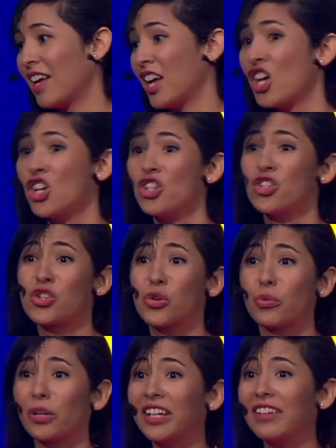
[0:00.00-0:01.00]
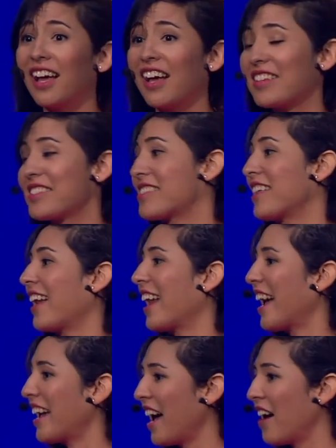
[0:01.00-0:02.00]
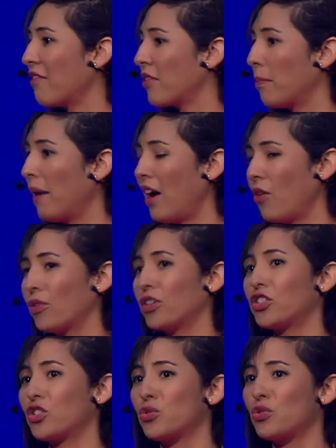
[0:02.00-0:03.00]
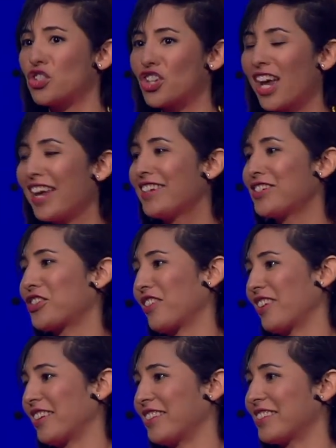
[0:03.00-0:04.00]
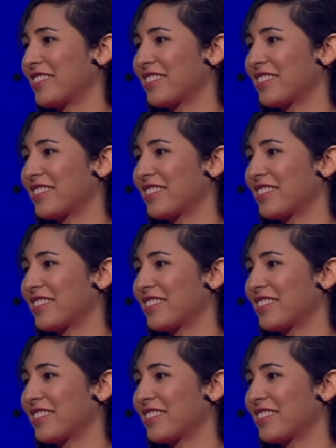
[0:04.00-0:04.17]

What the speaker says: To realize that I have the power to change things.